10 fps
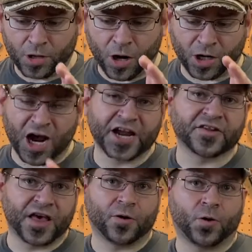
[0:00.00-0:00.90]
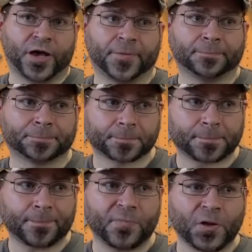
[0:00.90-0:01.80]
are kind of that way.
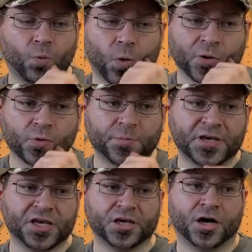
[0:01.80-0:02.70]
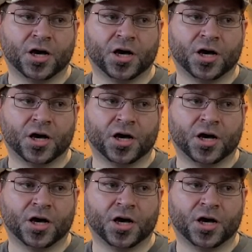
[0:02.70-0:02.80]
One would be